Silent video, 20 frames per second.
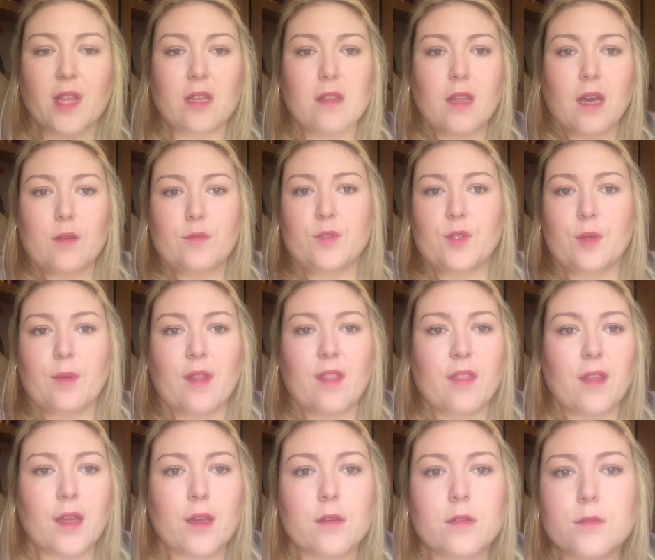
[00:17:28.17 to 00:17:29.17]
That would do, I
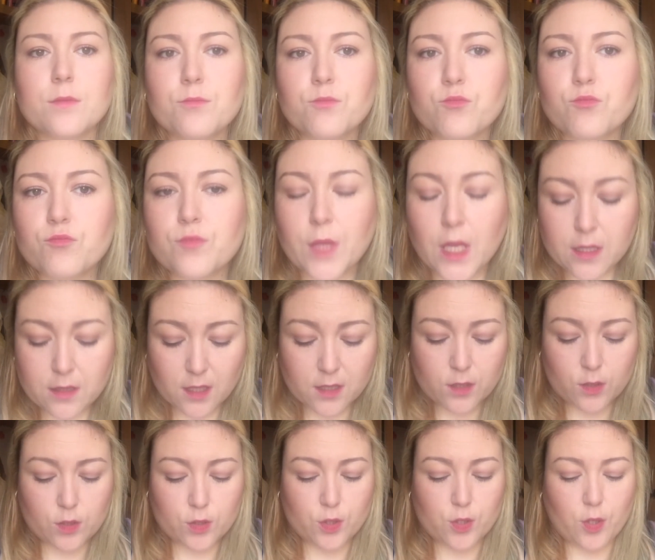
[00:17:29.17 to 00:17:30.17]
think. It doesn't
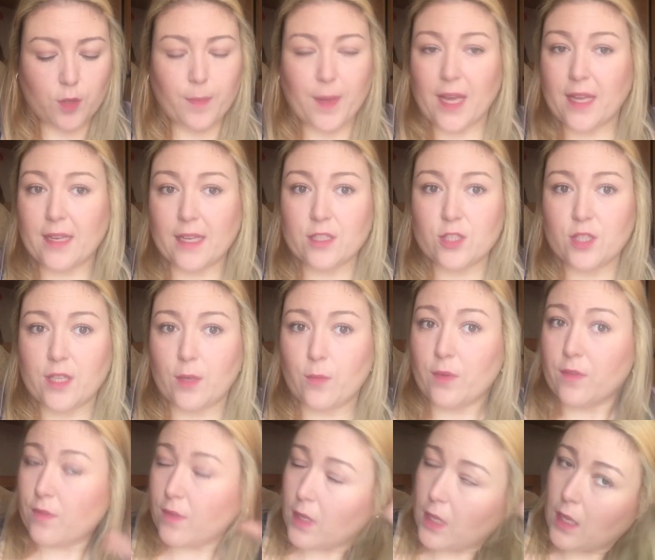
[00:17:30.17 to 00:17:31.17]
look too bad actually with